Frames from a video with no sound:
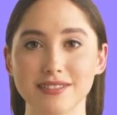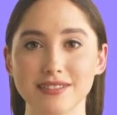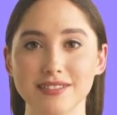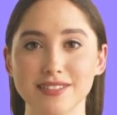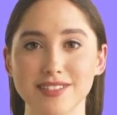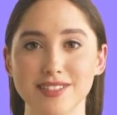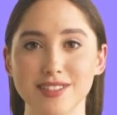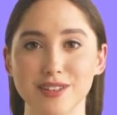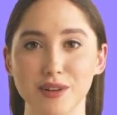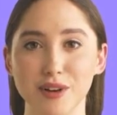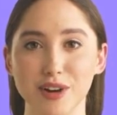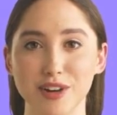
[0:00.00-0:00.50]

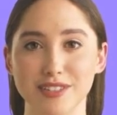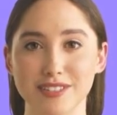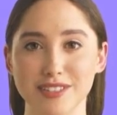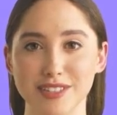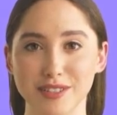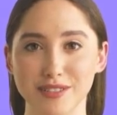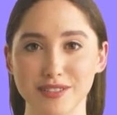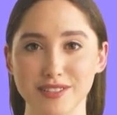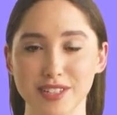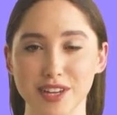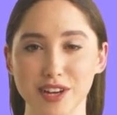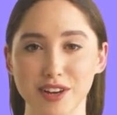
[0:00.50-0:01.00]
So ask
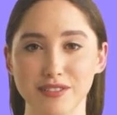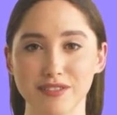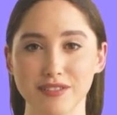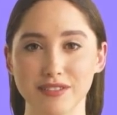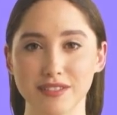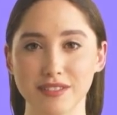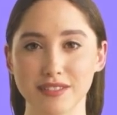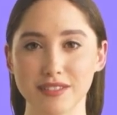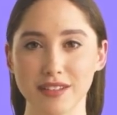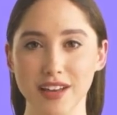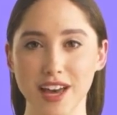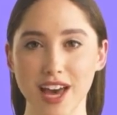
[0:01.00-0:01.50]
yourself,
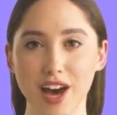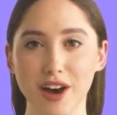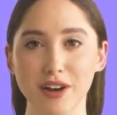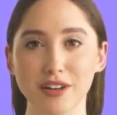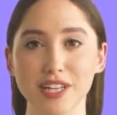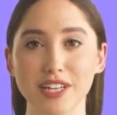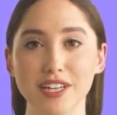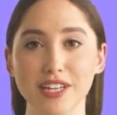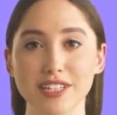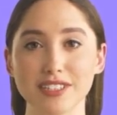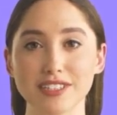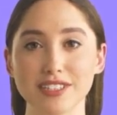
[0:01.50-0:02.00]
how
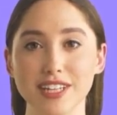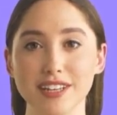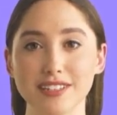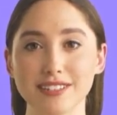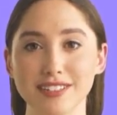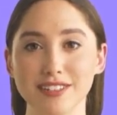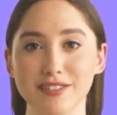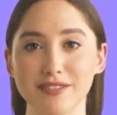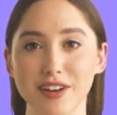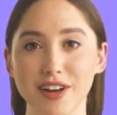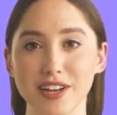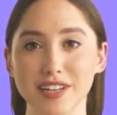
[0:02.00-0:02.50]
can I
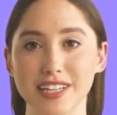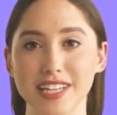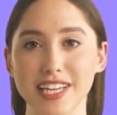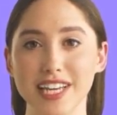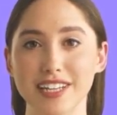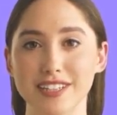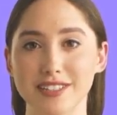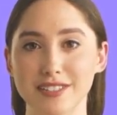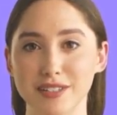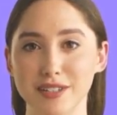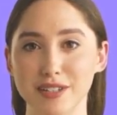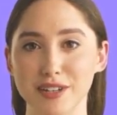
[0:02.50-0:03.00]
justify the
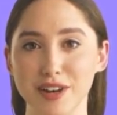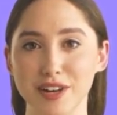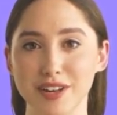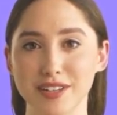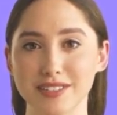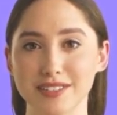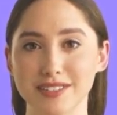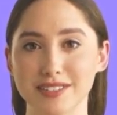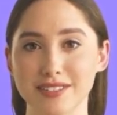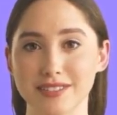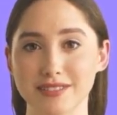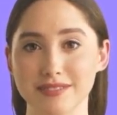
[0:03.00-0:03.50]
extra
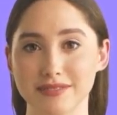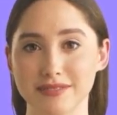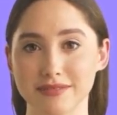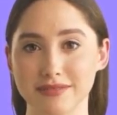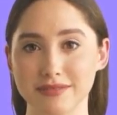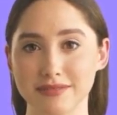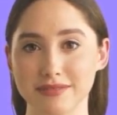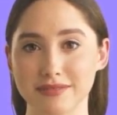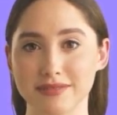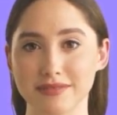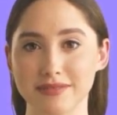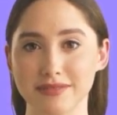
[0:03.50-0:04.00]
cost?
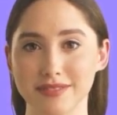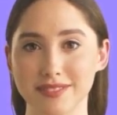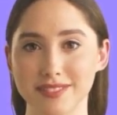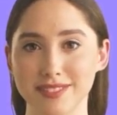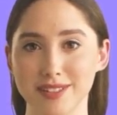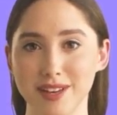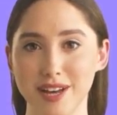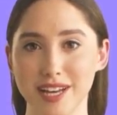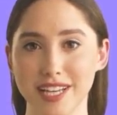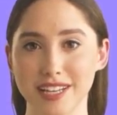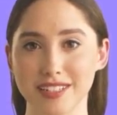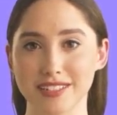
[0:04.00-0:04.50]

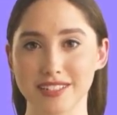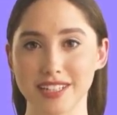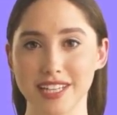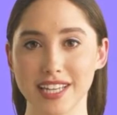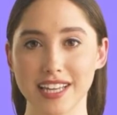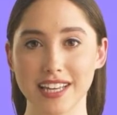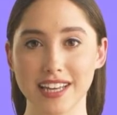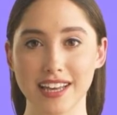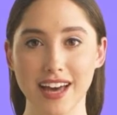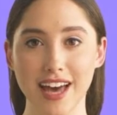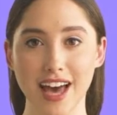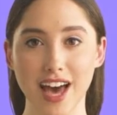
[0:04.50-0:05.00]

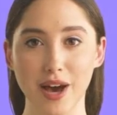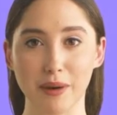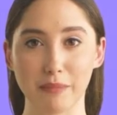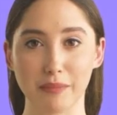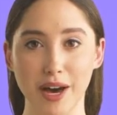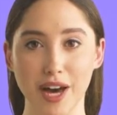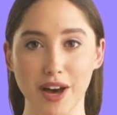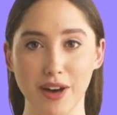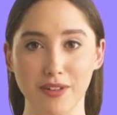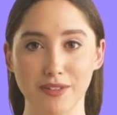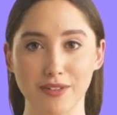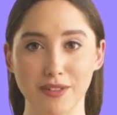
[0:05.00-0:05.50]
Secondly, how
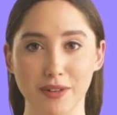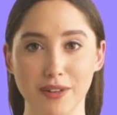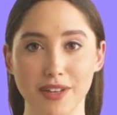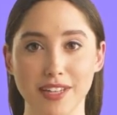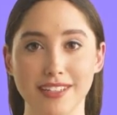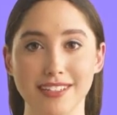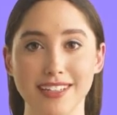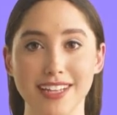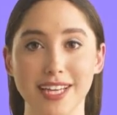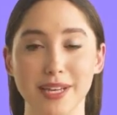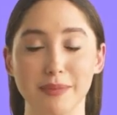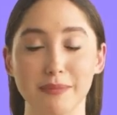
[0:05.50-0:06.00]
powerful is
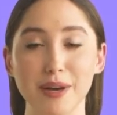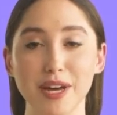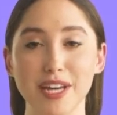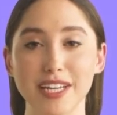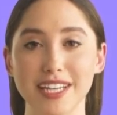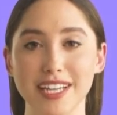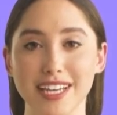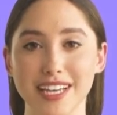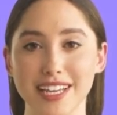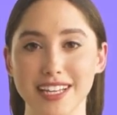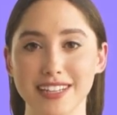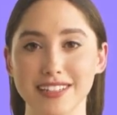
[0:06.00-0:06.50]
the e-bike
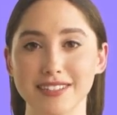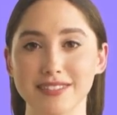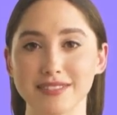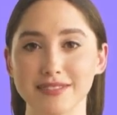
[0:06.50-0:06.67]
kit?